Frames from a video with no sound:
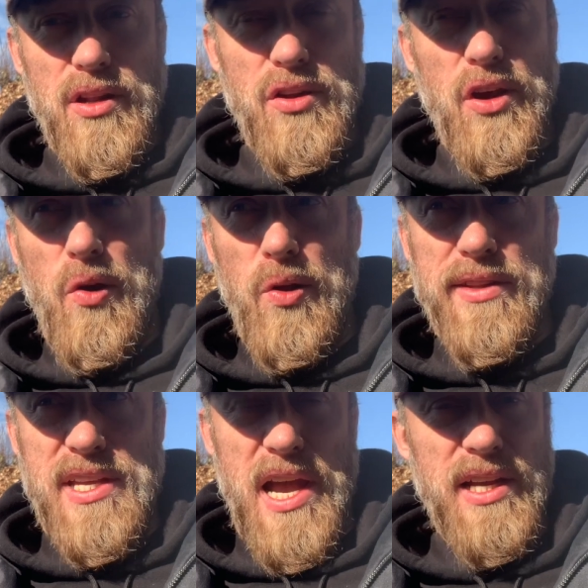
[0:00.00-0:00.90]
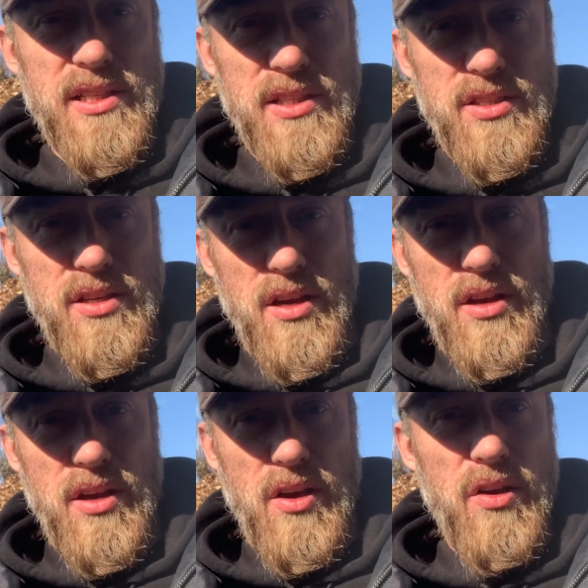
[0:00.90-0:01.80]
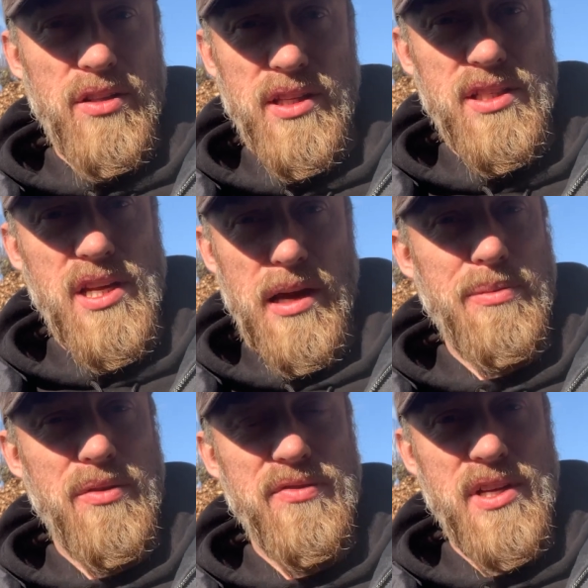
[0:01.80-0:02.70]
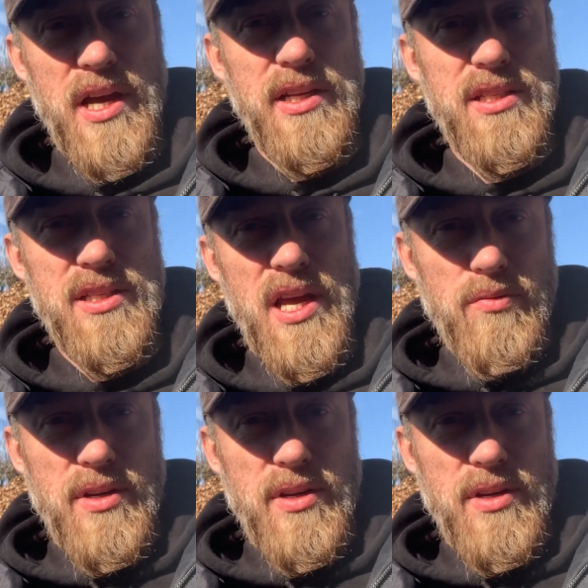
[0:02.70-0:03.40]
not all tasks on these types of sites